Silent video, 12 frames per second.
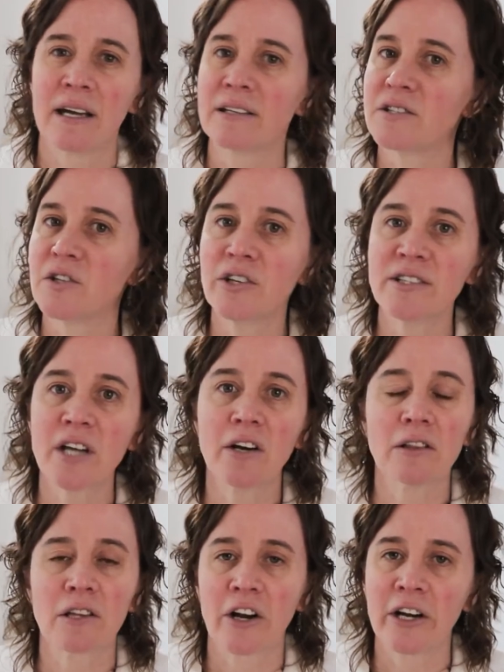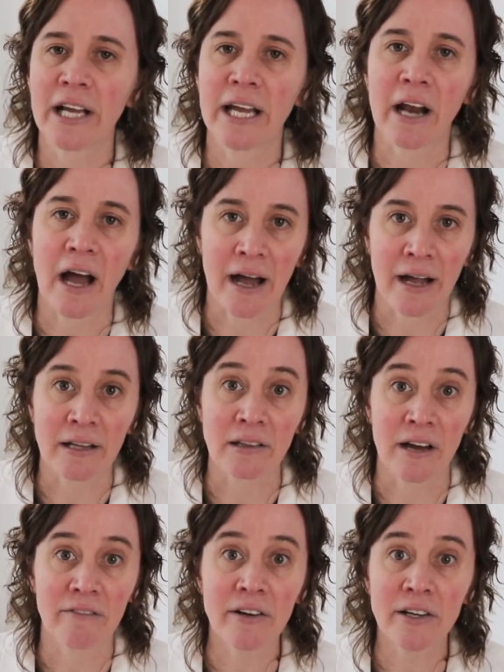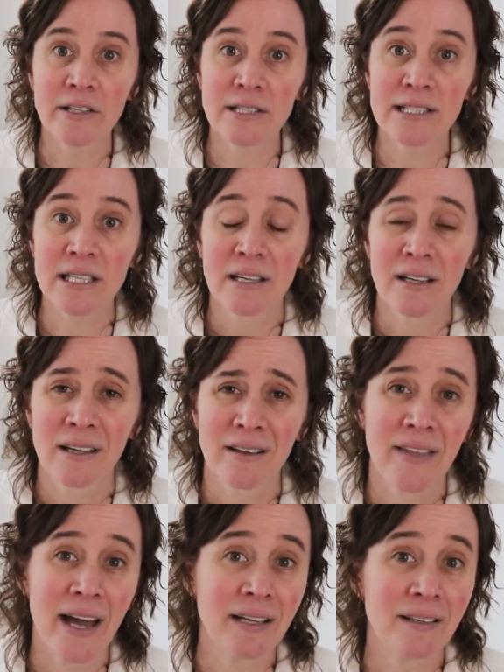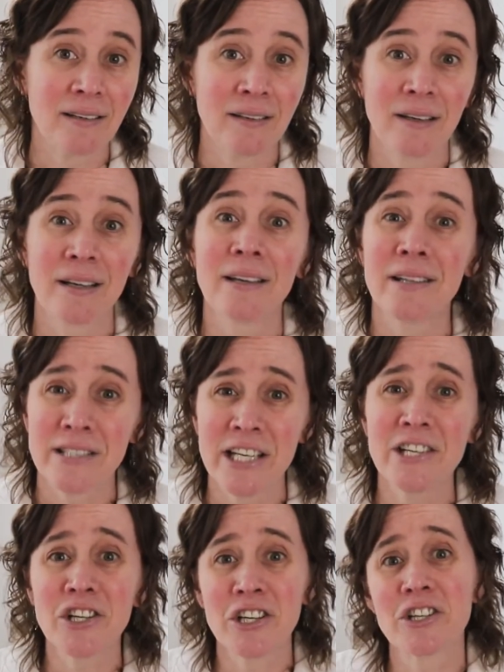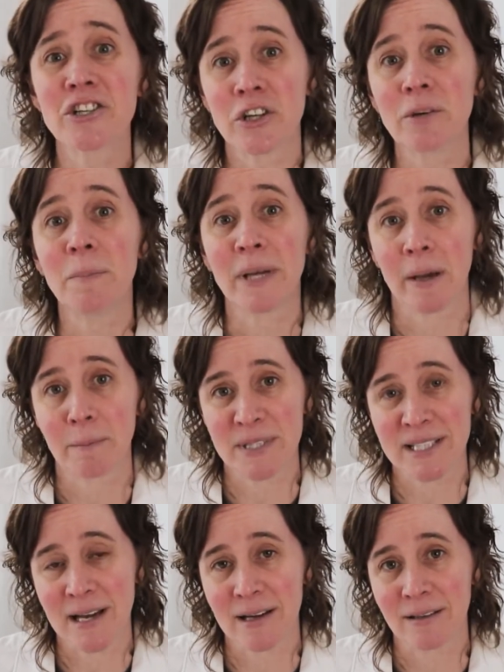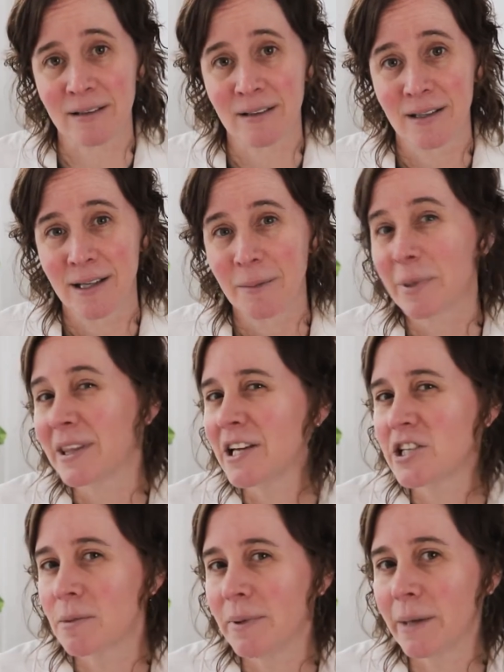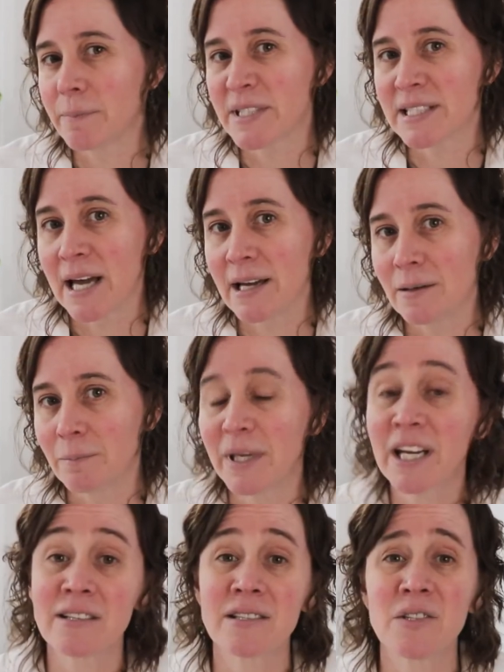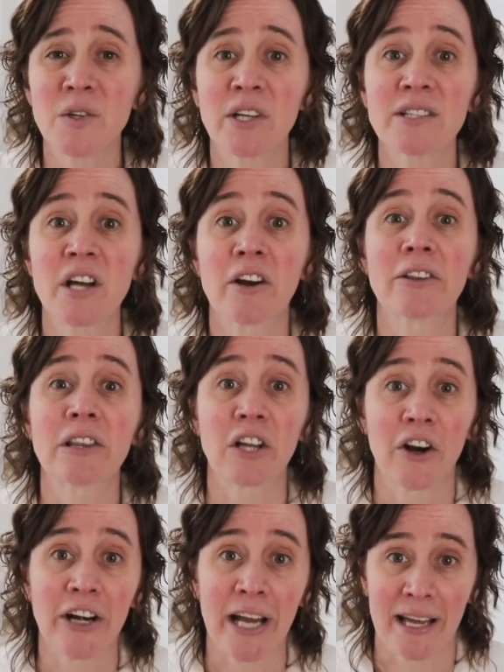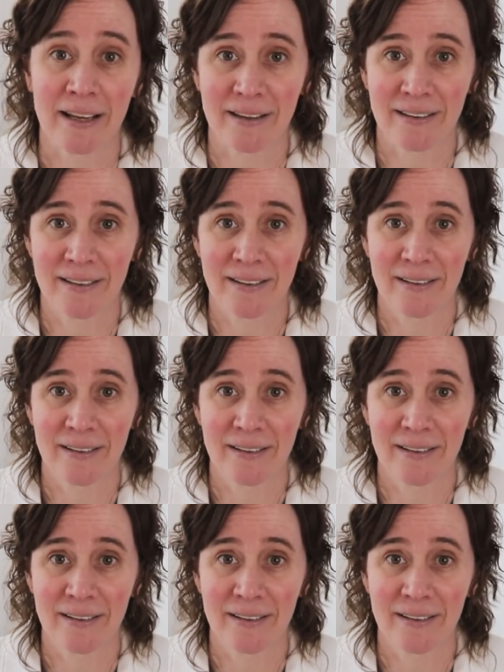and students aren't learning at high levels, then the teacher should be upset. But they should be upset because students aren't learning.